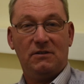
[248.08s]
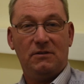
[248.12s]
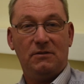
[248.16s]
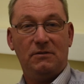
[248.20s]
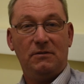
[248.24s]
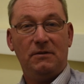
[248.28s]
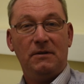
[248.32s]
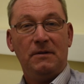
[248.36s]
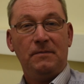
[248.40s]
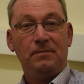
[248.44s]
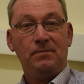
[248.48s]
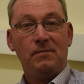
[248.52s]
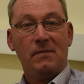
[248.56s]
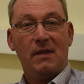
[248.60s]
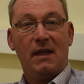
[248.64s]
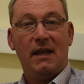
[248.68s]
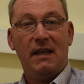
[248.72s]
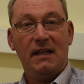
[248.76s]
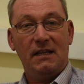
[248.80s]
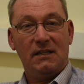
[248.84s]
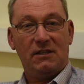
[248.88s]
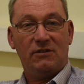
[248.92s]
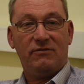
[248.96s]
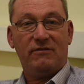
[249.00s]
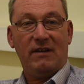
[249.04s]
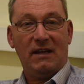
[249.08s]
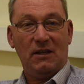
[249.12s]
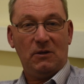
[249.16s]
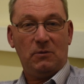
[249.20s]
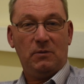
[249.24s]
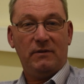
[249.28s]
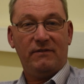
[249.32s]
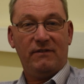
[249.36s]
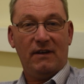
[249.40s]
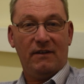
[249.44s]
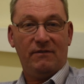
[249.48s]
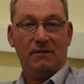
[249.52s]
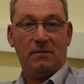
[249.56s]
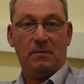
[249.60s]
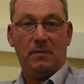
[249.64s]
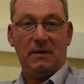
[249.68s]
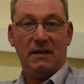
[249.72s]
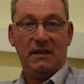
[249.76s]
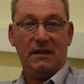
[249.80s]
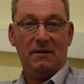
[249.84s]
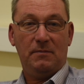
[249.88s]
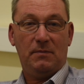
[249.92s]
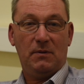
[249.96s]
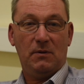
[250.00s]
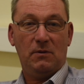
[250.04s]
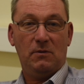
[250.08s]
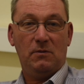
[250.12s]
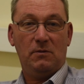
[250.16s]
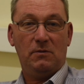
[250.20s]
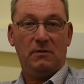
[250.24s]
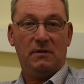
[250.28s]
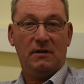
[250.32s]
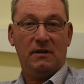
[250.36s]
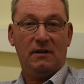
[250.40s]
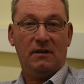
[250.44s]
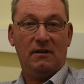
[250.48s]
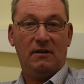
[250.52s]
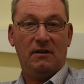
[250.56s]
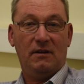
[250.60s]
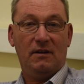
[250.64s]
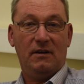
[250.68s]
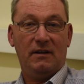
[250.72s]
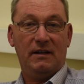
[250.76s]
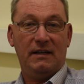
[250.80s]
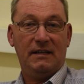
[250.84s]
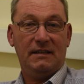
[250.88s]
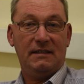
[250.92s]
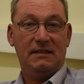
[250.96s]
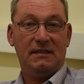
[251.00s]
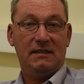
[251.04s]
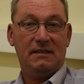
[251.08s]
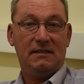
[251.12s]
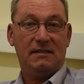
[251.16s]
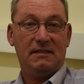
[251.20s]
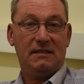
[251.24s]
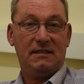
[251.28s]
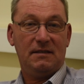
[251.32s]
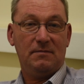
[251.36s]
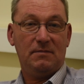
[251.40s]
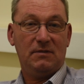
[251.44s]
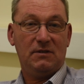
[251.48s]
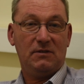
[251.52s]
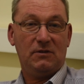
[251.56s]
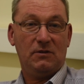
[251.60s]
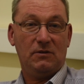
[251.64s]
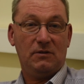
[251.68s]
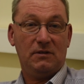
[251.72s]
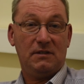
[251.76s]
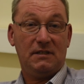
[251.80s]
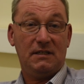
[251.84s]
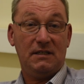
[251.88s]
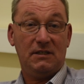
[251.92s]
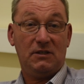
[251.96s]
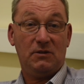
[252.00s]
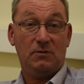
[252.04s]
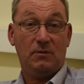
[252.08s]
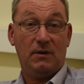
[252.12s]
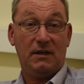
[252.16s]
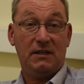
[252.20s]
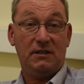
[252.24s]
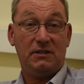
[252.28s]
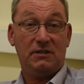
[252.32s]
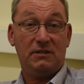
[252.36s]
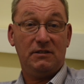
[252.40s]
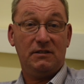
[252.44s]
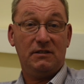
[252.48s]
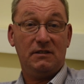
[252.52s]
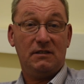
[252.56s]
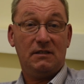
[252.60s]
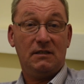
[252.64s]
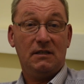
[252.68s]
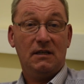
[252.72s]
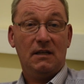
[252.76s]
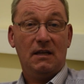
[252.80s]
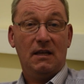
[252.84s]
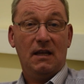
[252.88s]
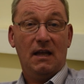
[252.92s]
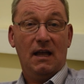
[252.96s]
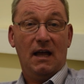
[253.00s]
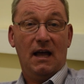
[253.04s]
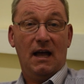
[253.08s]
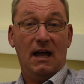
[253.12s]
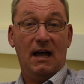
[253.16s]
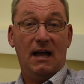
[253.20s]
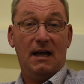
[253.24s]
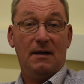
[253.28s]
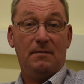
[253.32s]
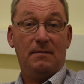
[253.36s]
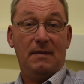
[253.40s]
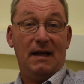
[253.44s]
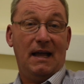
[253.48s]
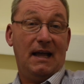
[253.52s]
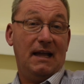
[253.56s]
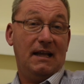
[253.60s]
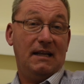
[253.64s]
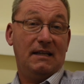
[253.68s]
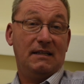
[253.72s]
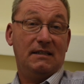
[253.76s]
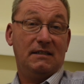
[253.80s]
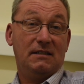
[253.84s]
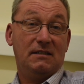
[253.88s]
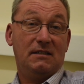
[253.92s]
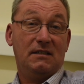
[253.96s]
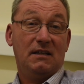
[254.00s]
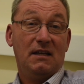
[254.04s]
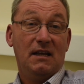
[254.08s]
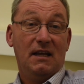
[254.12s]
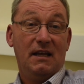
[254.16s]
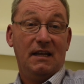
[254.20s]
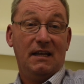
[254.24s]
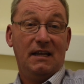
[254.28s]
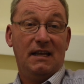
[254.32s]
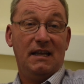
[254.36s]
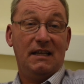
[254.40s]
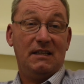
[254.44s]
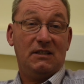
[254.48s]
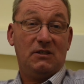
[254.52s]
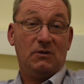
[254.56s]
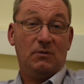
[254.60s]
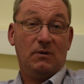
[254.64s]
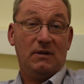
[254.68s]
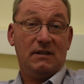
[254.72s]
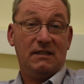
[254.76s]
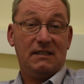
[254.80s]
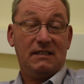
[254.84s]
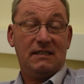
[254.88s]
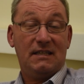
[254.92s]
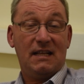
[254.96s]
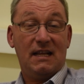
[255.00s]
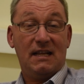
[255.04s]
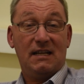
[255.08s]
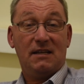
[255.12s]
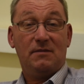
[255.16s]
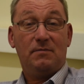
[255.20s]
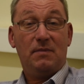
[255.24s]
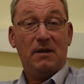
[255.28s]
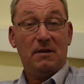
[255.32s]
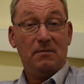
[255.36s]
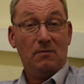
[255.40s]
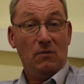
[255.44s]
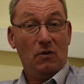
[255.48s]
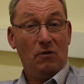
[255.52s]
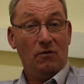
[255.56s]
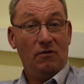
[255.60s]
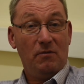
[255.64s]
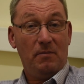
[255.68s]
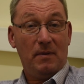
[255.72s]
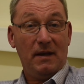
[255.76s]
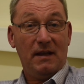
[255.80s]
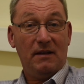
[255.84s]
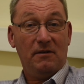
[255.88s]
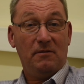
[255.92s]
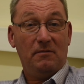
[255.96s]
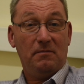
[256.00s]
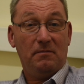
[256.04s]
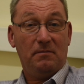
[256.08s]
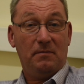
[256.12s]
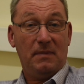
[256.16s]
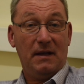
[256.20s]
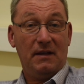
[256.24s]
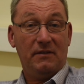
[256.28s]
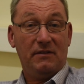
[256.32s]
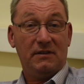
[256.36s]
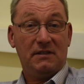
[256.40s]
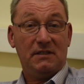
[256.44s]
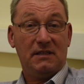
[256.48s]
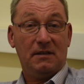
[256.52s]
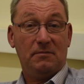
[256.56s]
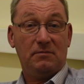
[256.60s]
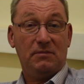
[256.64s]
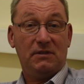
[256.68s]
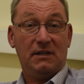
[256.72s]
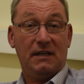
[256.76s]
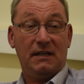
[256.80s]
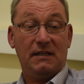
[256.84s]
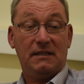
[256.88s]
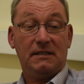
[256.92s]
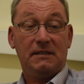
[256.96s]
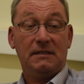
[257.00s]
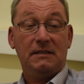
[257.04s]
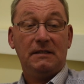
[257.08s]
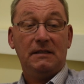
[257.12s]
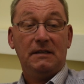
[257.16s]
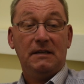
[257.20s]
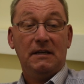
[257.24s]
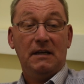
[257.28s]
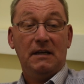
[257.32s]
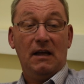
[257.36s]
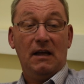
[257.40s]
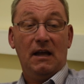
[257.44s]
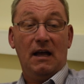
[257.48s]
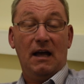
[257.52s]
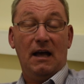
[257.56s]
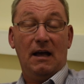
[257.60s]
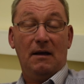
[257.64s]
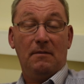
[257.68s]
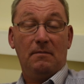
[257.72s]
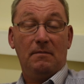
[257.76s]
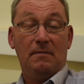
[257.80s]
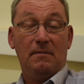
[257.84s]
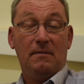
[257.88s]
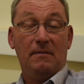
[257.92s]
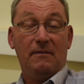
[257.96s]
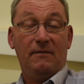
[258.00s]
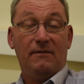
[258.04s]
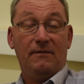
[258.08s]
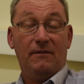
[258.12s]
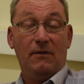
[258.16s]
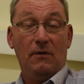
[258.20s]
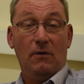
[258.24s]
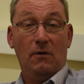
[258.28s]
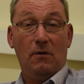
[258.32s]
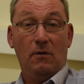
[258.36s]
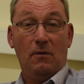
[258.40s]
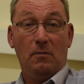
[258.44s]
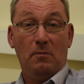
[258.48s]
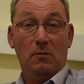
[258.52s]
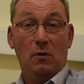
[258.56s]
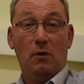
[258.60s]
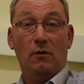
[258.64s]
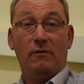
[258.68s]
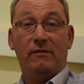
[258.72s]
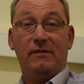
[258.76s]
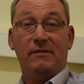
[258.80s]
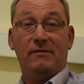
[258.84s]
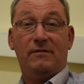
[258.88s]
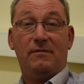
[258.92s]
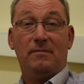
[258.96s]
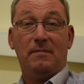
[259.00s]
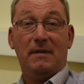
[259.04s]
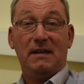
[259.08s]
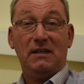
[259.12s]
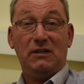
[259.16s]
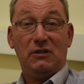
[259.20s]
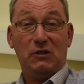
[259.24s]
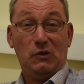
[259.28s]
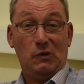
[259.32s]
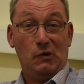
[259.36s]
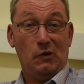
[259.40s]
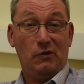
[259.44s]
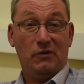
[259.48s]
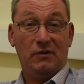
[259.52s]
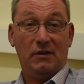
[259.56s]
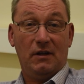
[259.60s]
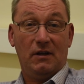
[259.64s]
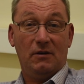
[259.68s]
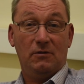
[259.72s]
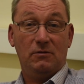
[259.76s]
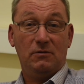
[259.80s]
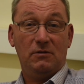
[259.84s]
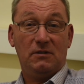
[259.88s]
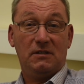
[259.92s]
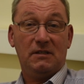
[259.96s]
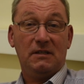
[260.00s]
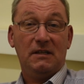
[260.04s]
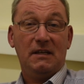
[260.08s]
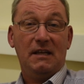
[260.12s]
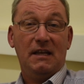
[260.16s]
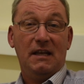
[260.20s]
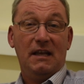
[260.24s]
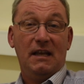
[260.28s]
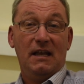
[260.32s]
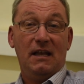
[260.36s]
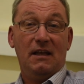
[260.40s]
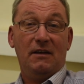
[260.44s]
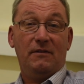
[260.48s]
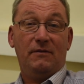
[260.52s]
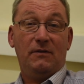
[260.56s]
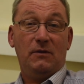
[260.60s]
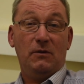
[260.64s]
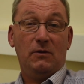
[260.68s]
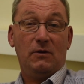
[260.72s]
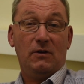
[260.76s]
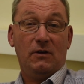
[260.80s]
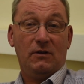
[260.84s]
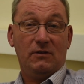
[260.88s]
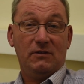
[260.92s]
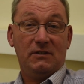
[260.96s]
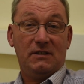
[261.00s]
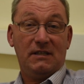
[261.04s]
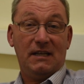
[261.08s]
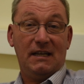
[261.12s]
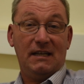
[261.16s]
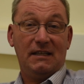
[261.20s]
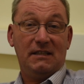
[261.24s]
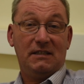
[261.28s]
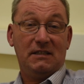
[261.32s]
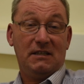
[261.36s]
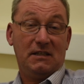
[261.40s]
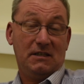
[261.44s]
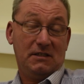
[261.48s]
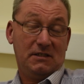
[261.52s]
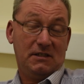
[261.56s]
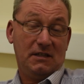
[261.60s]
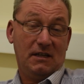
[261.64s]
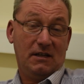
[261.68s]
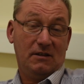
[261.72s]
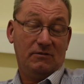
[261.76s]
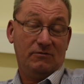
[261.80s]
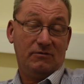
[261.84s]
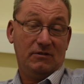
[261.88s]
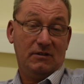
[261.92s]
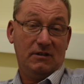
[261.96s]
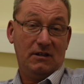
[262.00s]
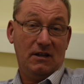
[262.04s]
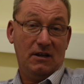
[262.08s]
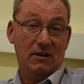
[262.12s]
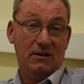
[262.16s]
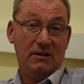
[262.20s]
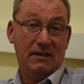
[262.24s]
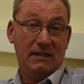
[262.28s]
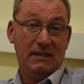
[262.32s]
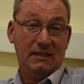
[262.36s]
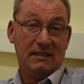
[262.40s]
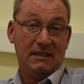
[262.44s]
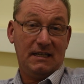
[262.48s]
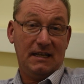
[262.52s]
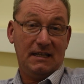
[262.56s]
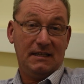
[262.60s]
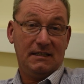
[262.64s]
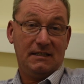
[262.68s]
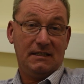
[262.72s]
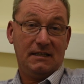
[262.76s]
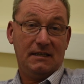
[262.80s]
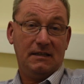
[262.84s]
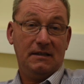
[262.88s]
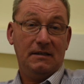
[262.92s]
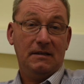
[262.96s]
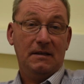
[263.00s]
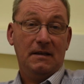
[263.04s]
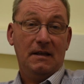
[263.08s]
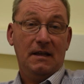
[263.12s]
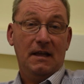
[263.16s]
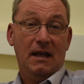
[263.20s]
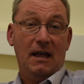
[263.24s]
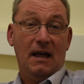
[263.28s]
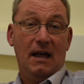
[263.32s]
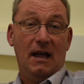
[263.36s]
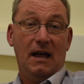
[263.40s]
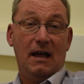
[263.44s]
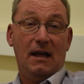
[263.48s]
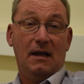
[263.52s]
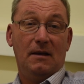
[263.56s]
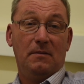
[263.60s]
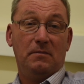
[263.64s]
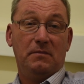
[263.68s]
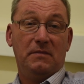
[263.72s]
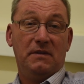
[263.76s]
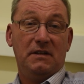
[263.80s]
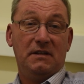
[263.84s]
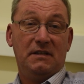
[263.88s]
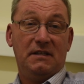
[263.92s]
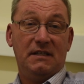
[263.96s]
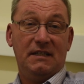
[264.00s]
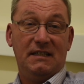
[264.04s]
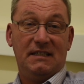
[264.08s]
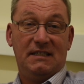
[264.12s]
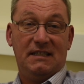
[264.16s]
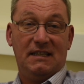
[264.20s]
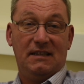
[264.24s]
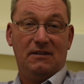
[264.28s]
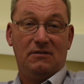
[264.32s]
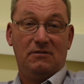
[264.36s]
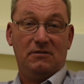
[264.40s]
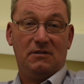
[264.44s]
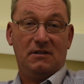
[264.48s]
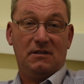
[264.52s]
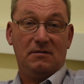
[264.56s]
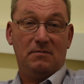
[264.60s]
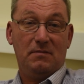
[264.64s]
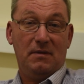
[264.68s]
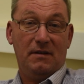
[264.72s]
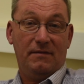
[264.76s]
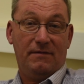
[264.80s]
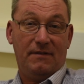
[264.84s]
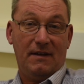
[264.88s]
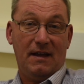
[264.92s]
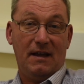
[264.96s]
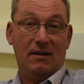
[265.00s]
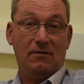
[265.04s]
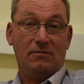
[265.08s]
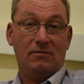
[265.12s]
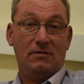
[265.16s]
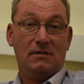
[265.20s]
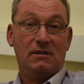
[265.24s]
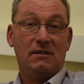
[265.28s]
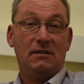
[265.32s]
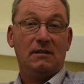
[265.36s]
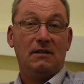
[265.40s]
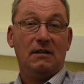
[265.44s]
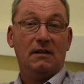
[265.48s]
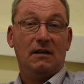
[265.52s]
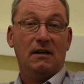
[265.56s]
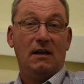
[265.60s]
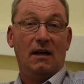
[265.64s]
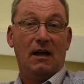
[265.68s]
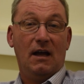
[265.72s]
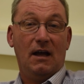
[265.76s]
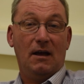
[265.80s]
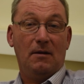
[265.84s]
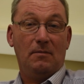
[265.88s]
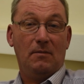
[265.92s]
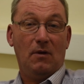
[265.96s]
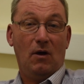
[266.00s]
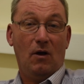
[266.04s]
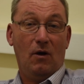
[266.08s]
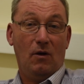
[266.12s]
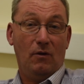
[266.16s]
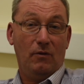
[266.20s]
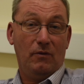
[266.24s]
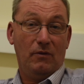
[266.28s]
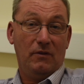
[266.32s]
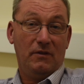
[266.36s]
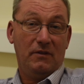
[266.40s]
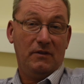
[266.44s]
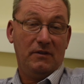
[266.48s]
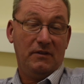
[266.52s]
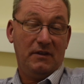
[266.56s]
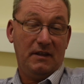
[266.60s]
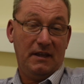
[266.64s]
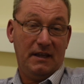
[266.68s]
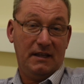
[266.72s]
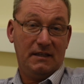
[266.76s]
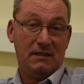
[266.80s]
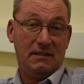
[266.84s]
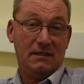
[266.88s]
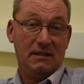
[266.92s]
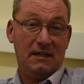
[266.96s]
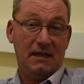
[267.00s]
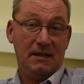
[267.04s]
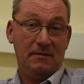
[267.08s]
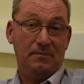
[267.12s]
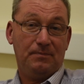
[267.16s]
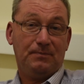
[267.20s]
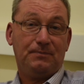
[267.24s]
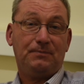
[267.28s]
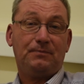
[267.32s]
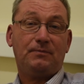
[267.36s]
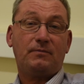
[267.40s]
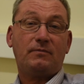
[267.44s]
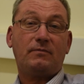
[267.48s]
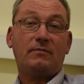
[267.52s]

to interact with other people that are in similar sort of situations and get to understand a bit more about the subject. For more information on those, if you contact the Cassandra Learning Centre, the details can be found on the internet,